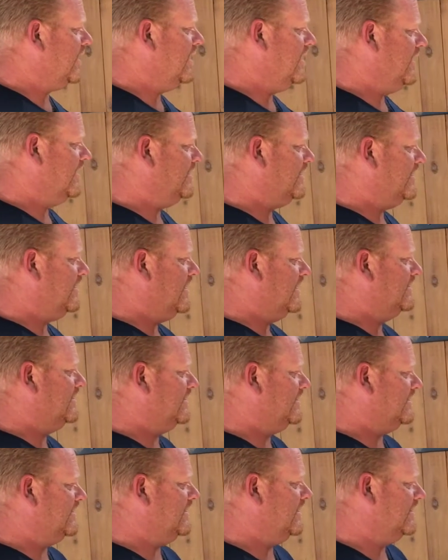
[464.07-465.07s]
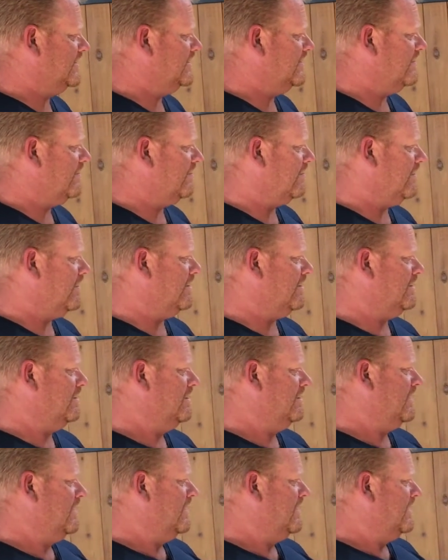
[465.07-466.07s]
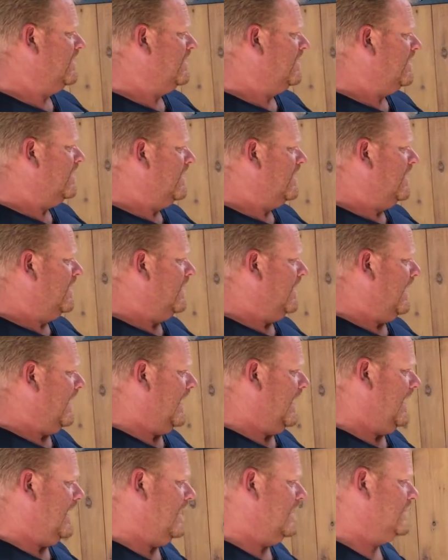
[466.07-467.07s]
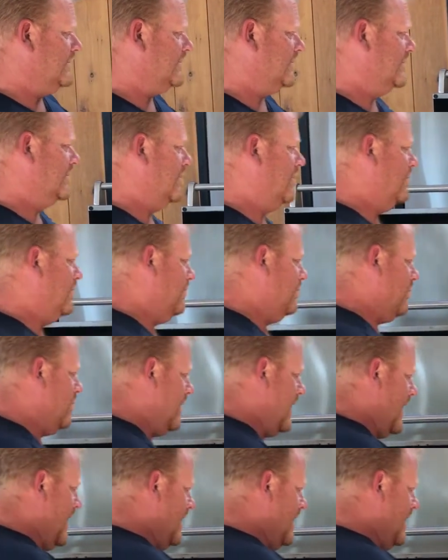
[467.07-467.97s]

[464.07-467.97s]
It doesn't stick to the grill. And so what I